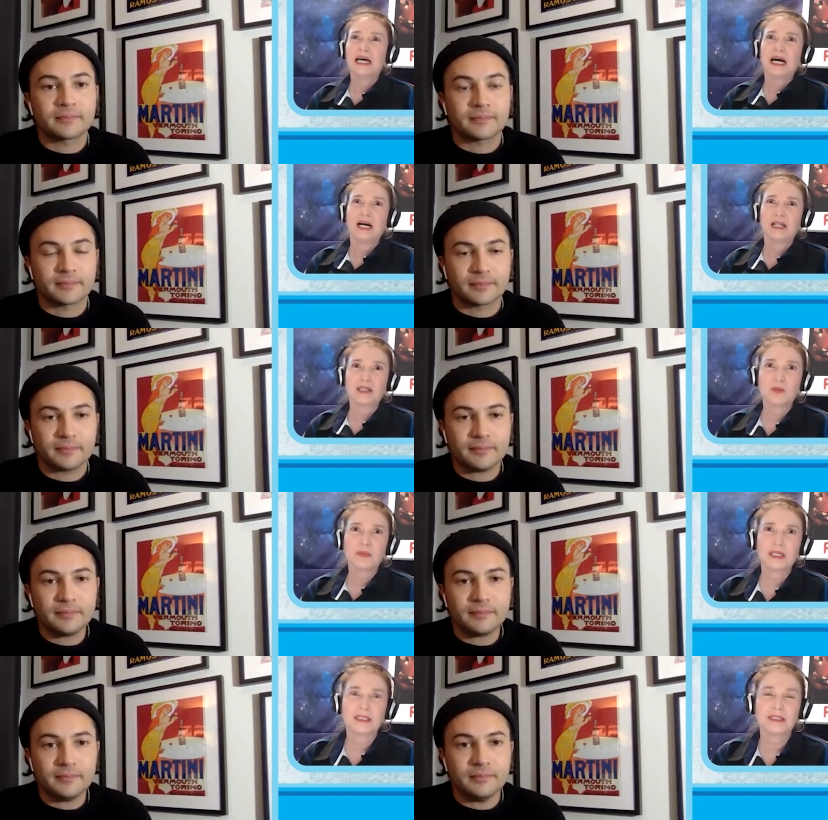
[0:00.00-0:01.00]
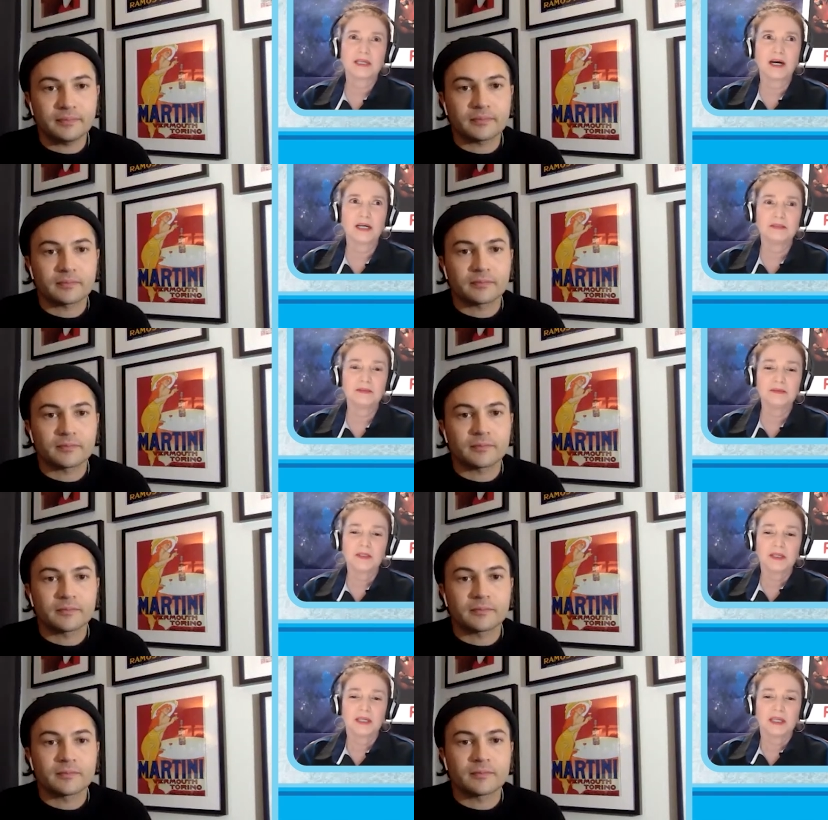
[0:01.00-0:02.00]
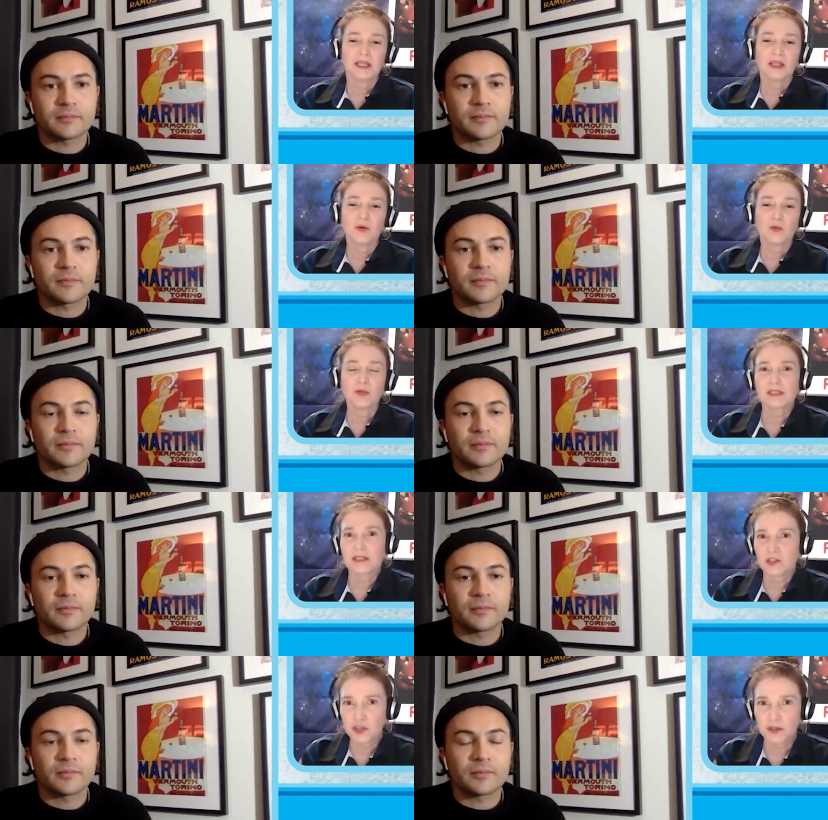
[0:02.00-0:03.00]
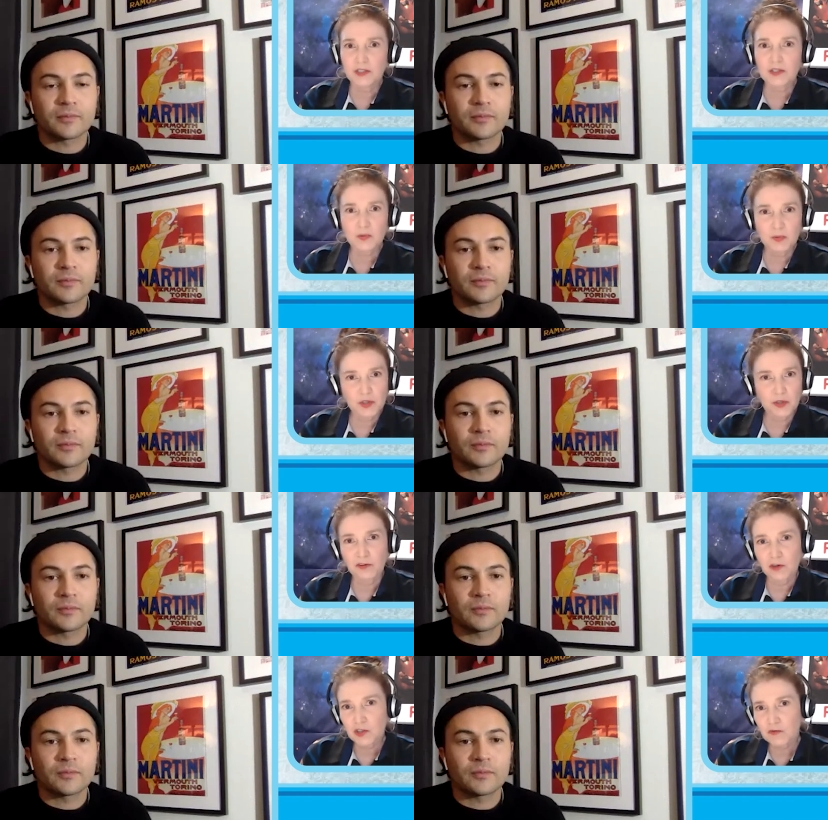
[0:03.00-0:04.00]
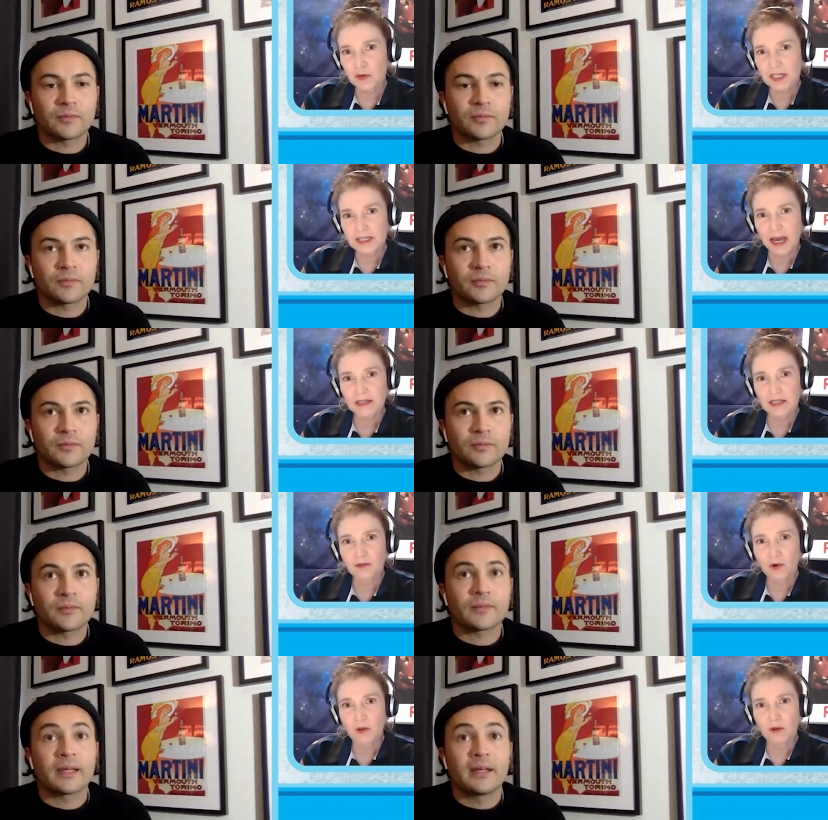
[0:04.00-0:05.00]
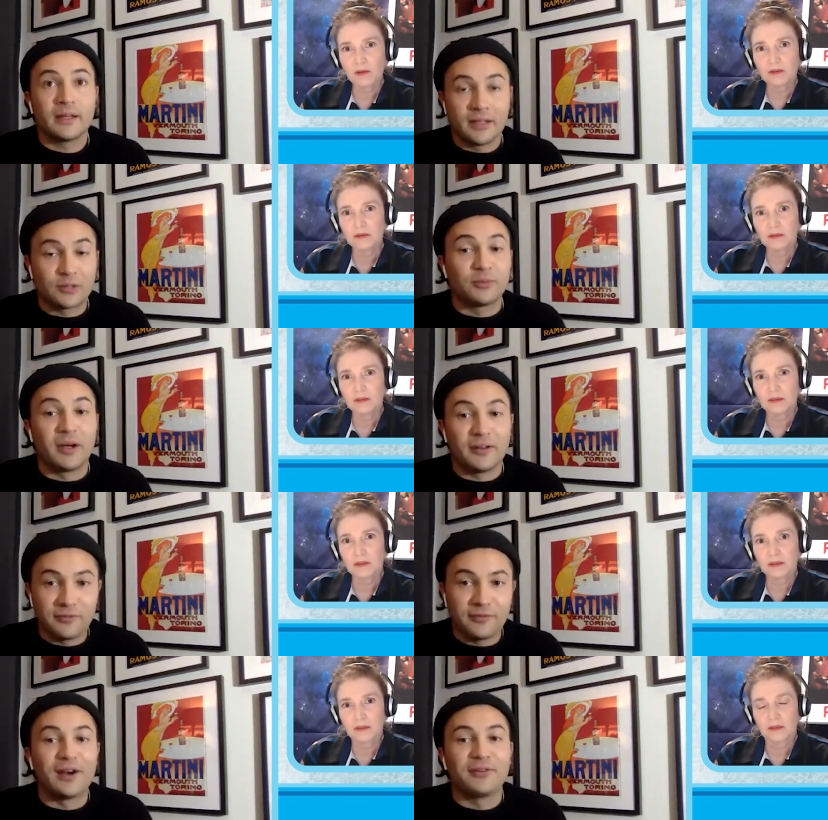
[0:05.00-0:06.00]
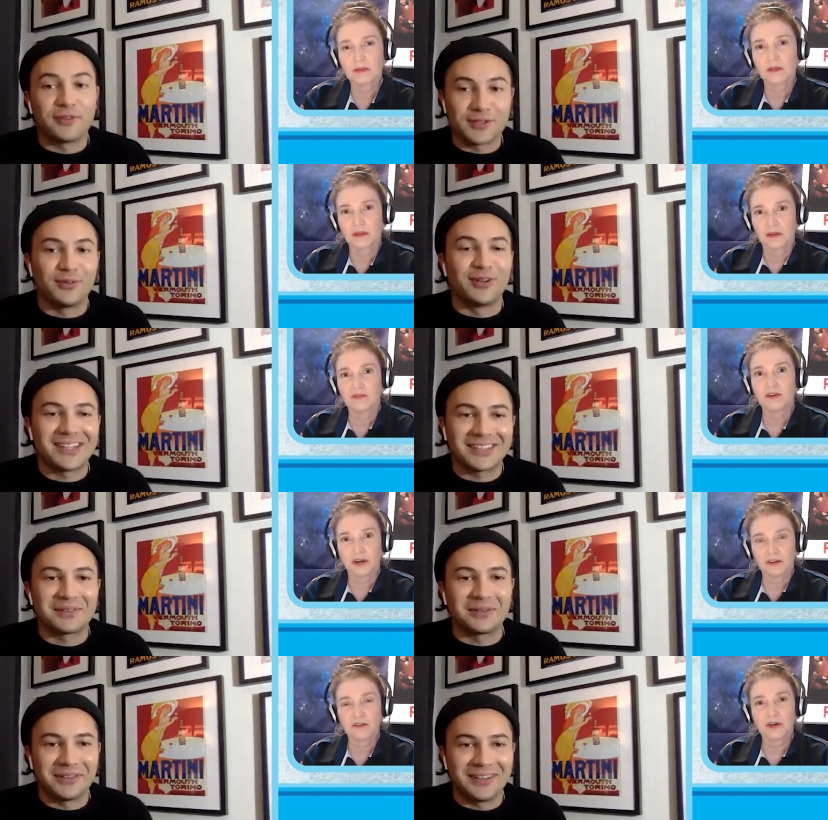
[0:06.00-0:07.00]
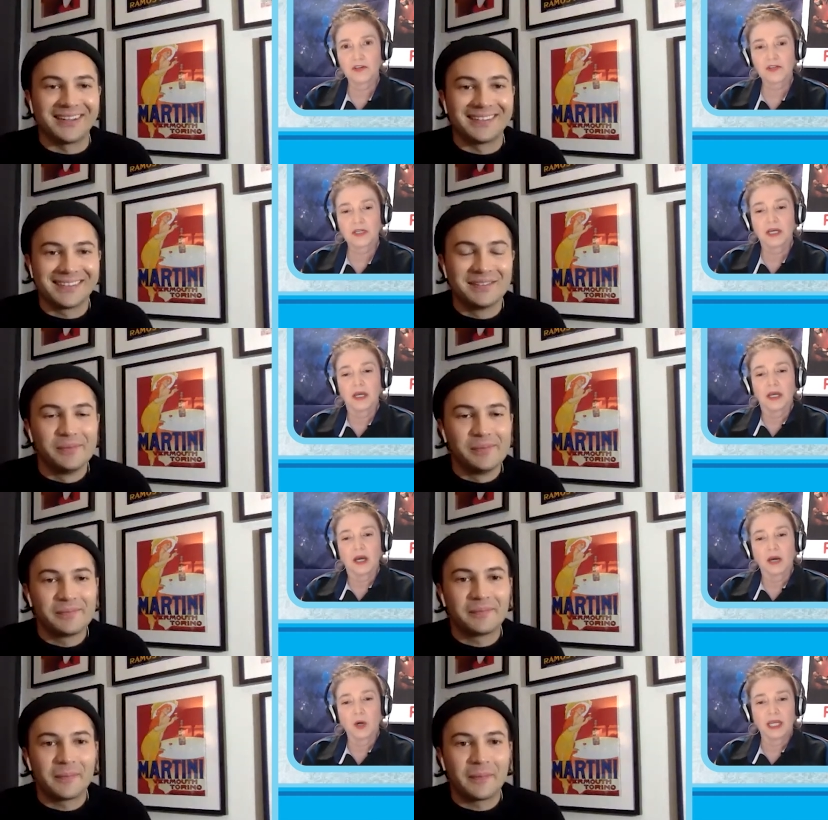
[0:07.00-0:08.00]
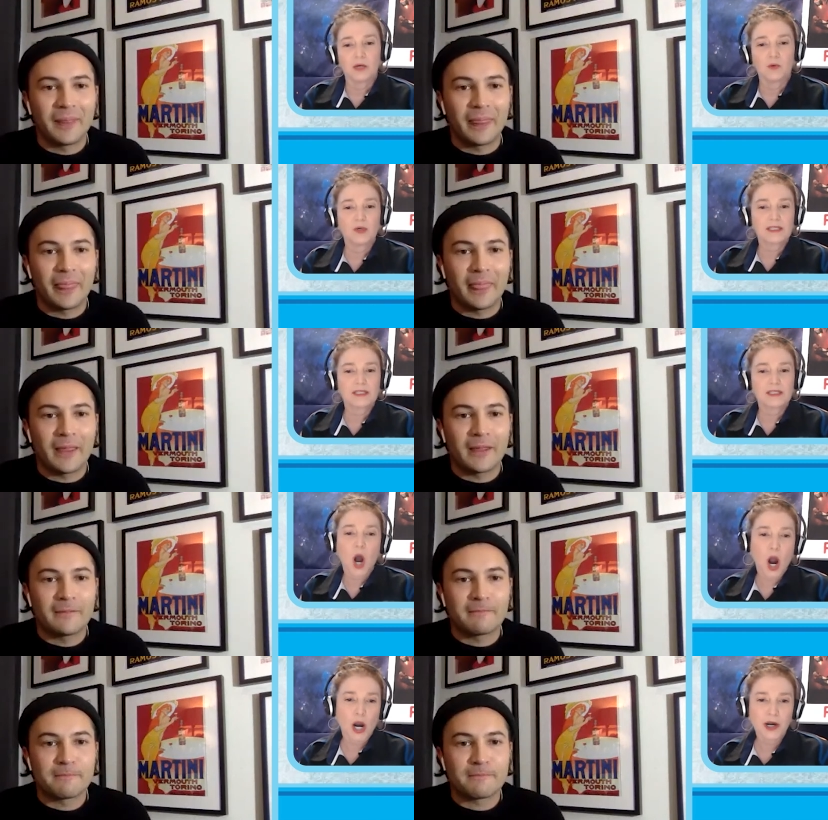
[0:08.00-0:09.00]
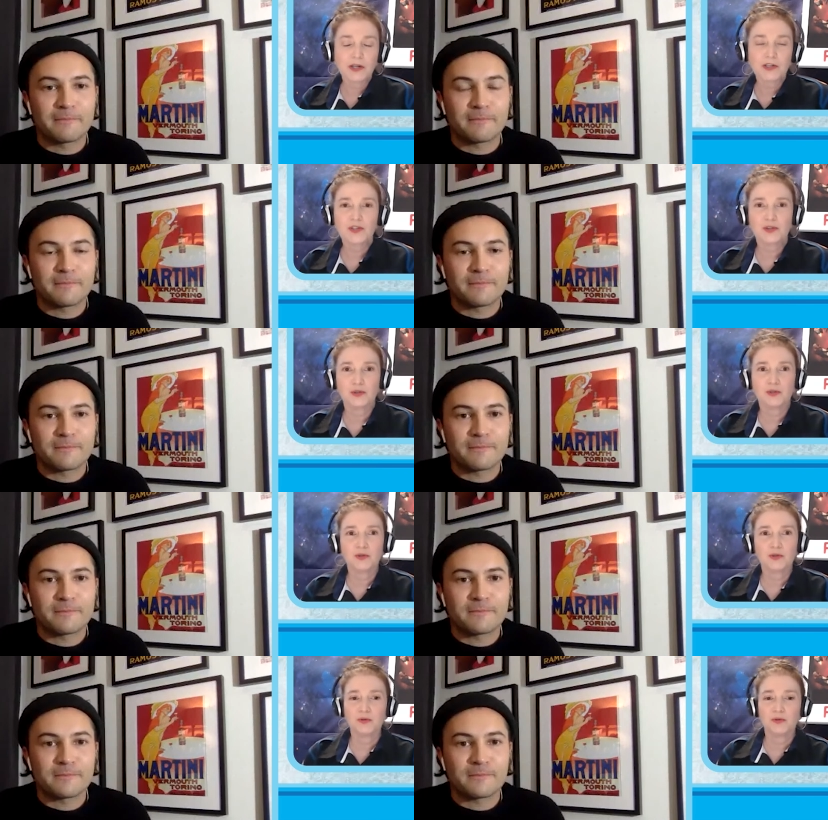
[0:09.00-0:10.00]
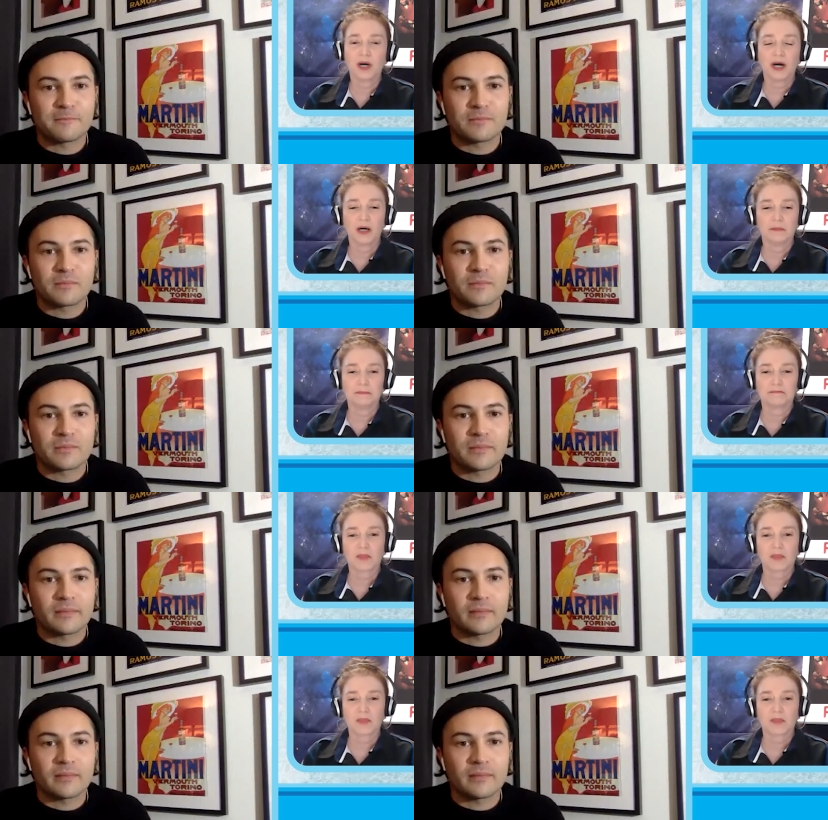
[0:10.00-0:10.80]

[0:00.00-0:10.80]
Speaker 1: a little bit. Uh, was this your, this was your first voice acting role?
Speaker 2: This is my very first voice. Very first. Role, yeah.
Speaker 1: Was it hard to um,